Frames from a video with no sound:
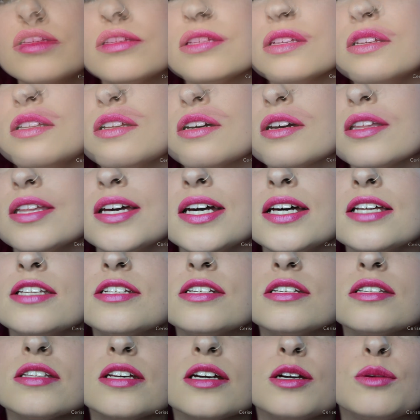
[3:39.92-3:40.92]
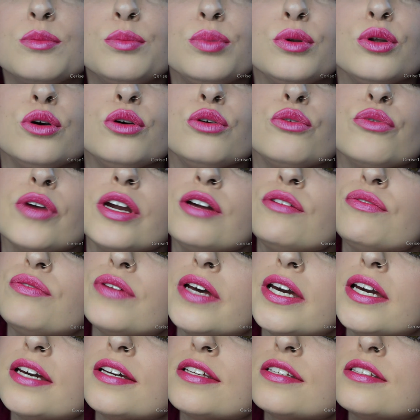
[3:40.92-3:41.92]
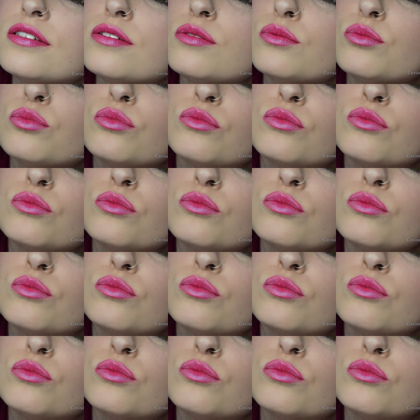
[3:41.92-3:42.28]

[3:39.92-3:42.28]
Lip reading: See, look at that. It's just like blue reflex.